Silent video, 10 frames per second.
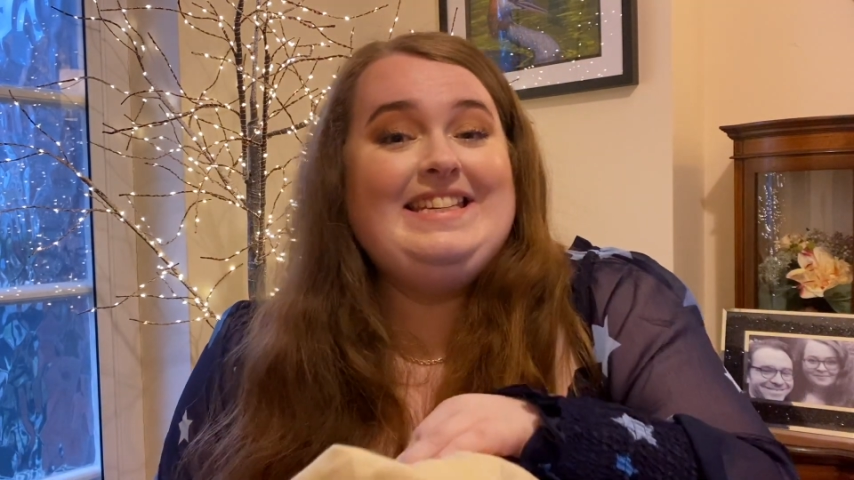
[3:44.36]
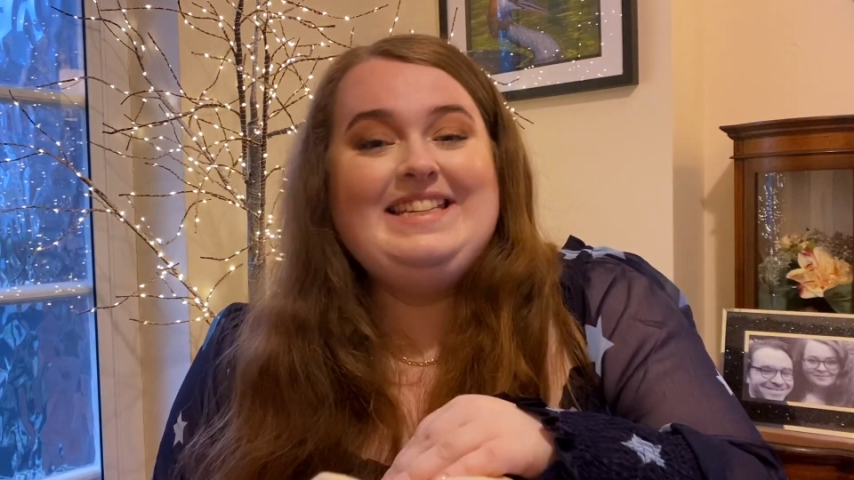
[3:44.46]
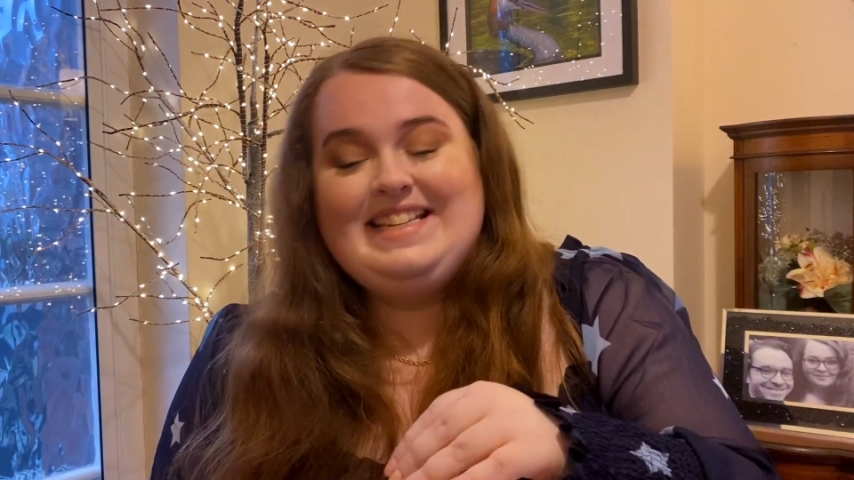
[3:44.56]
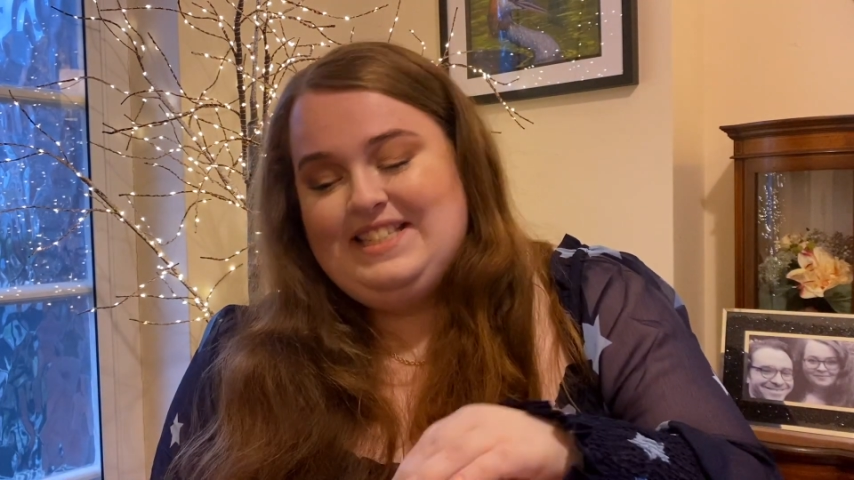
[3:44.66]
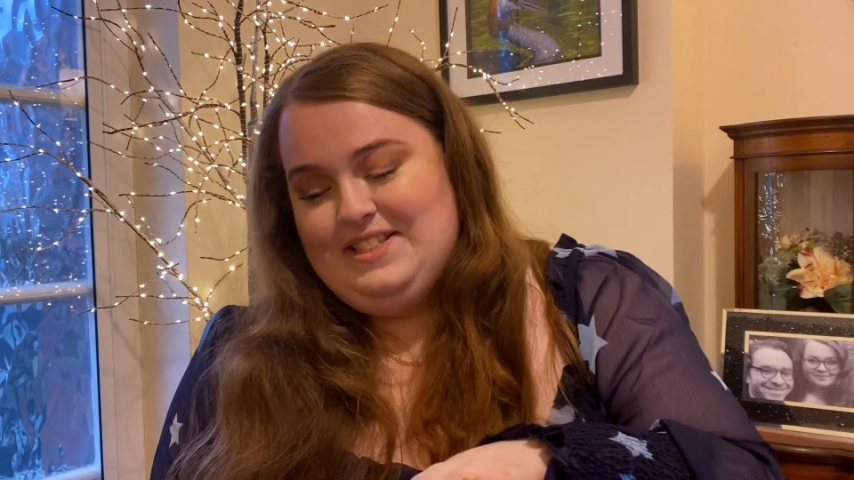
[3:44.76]

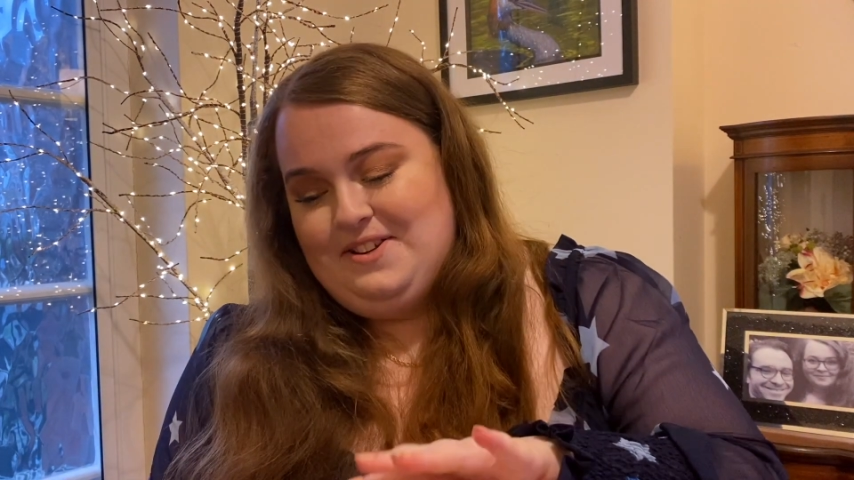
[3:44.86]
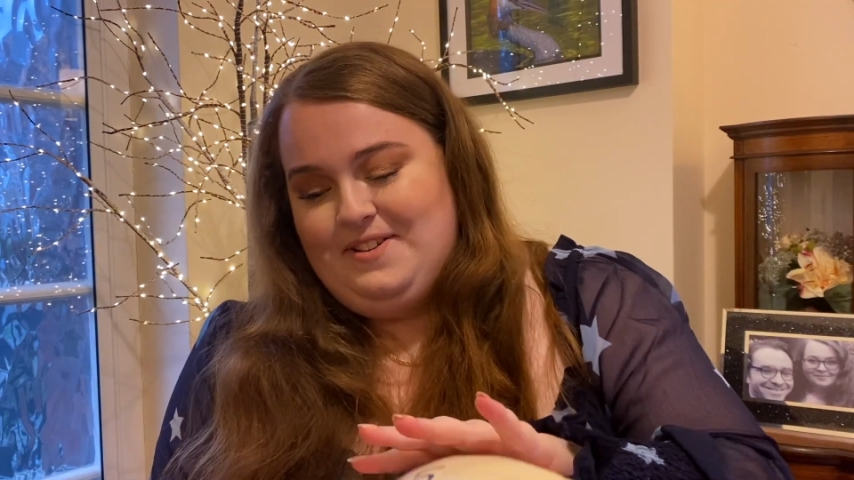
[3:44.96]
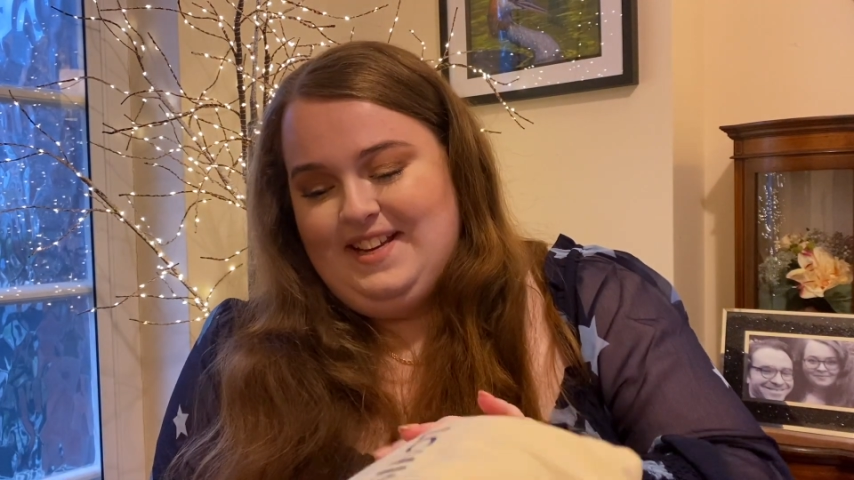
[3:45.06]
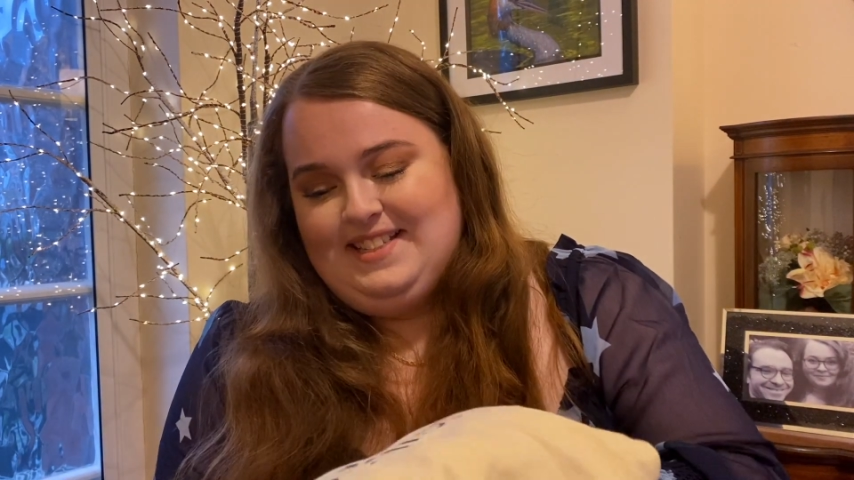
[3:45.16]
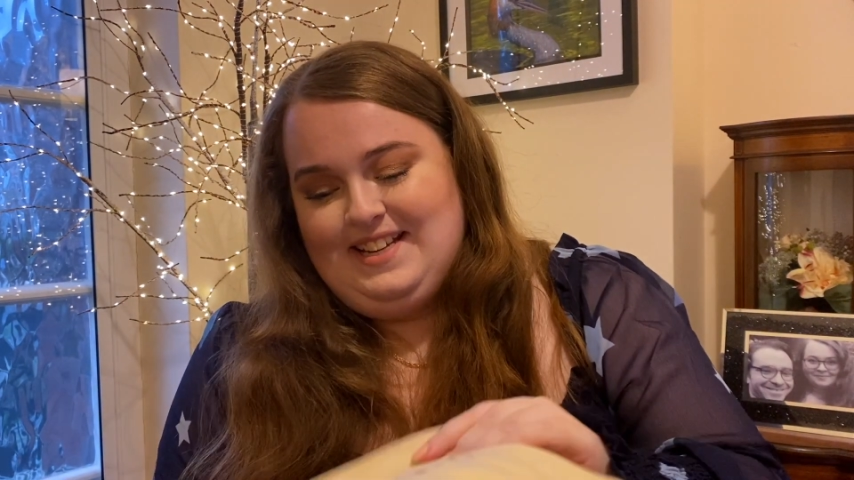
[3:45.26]
So
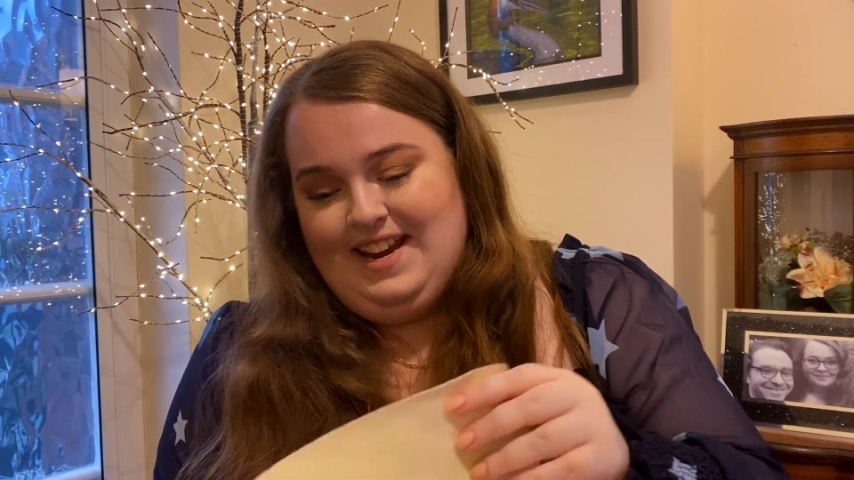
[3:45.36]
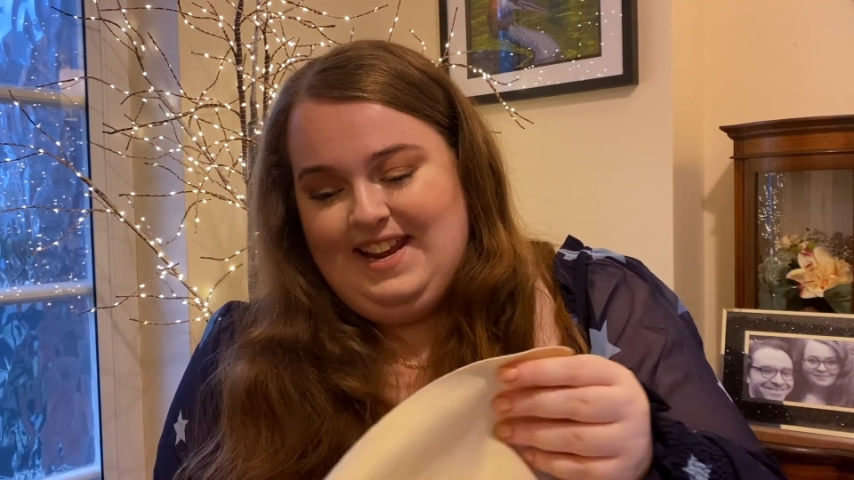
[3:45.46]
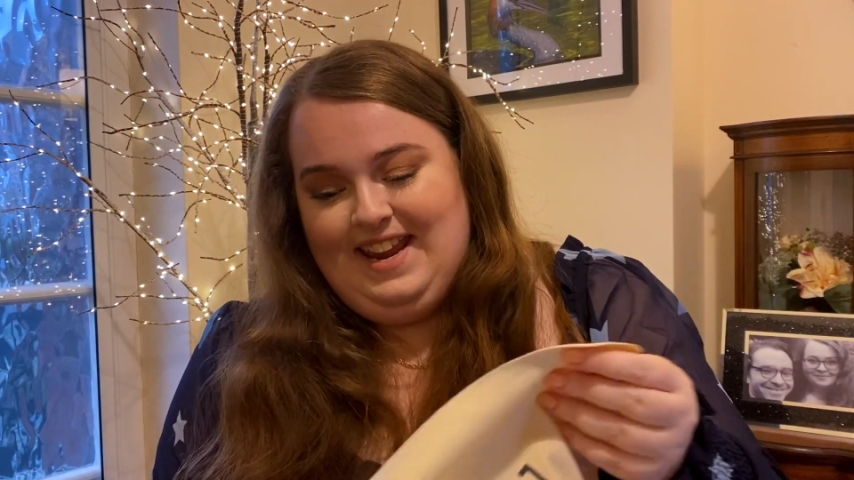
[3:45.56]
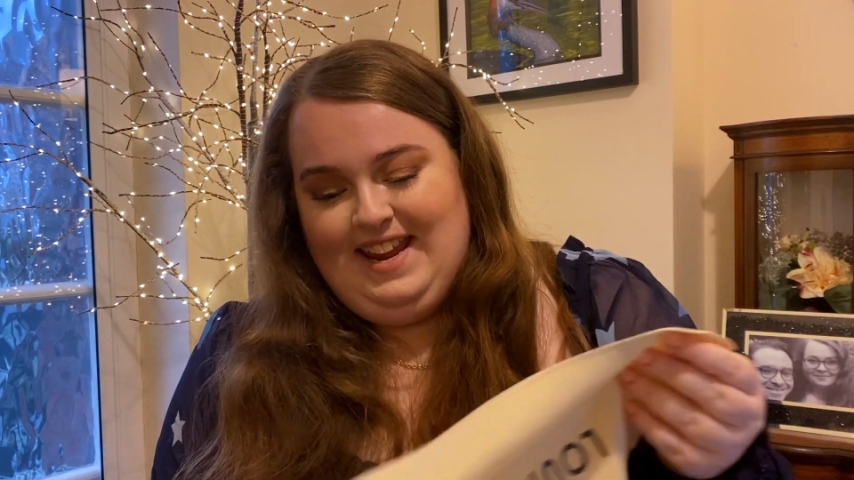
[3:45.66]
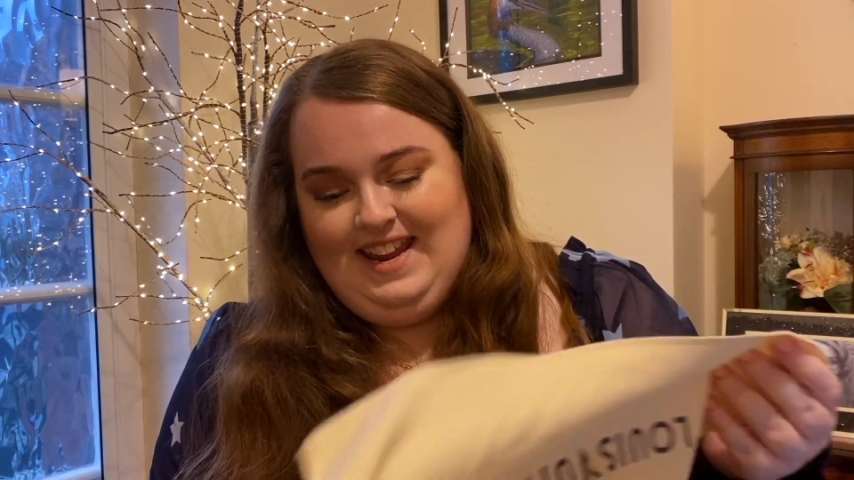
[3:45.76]

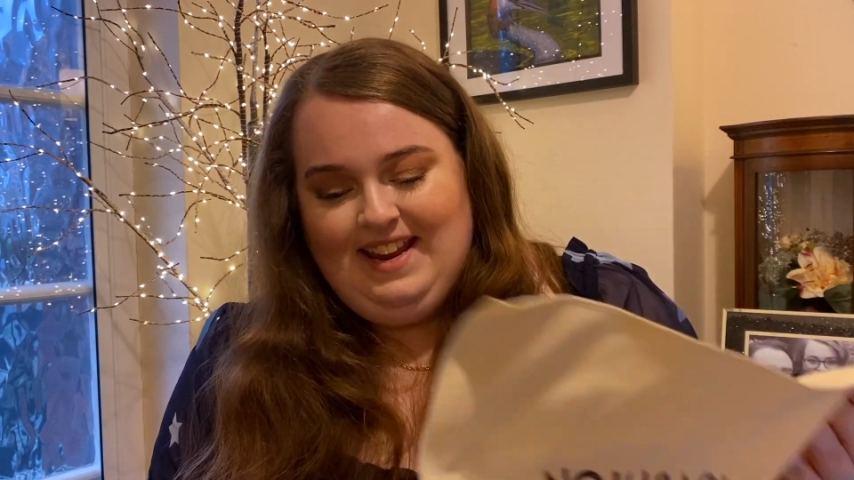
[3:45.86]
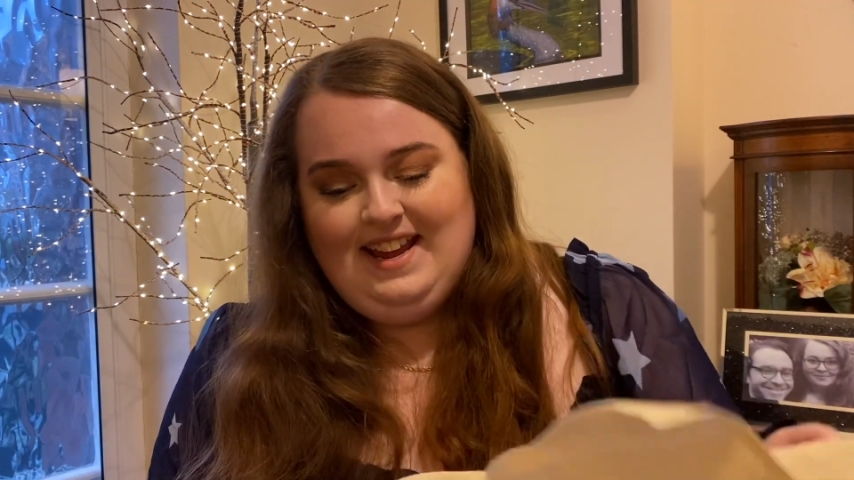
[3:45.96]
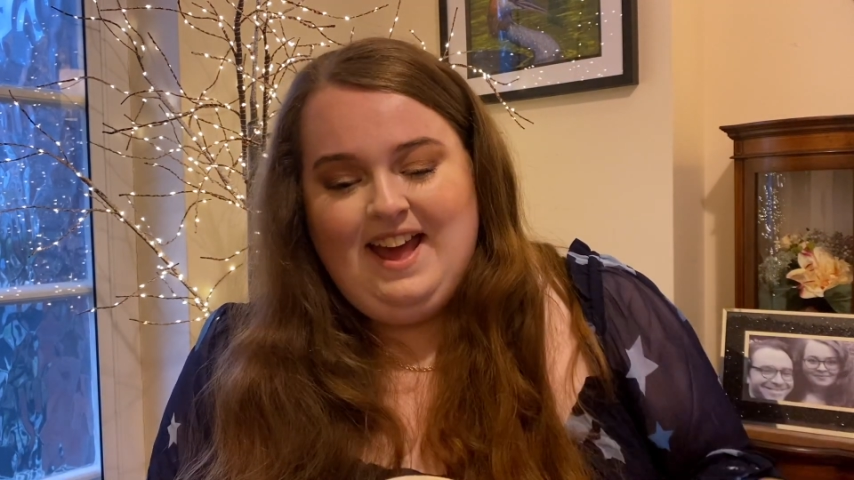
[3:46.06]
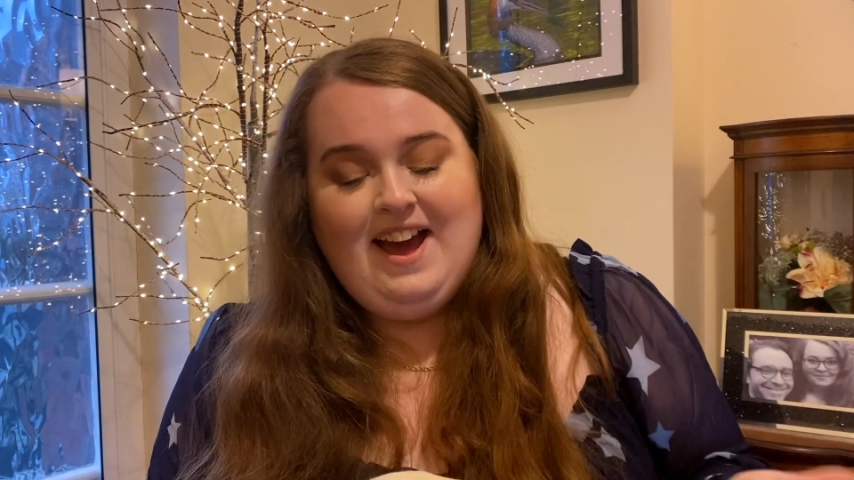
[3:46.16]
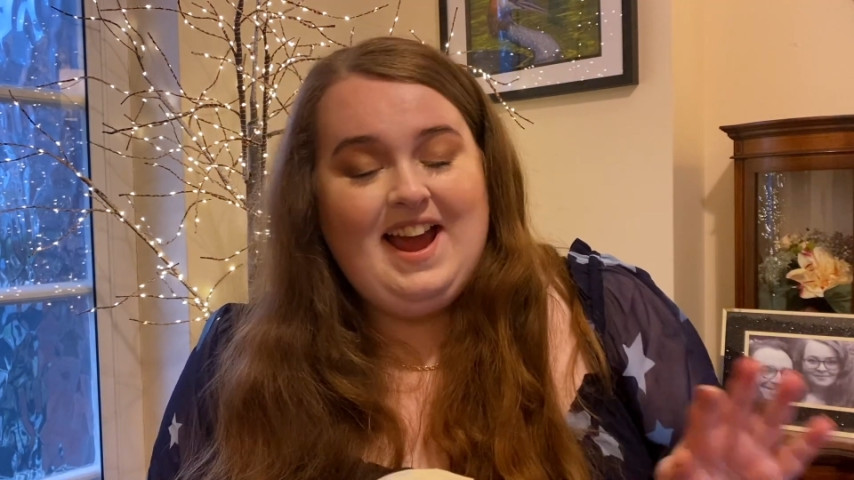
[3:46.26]
exciting.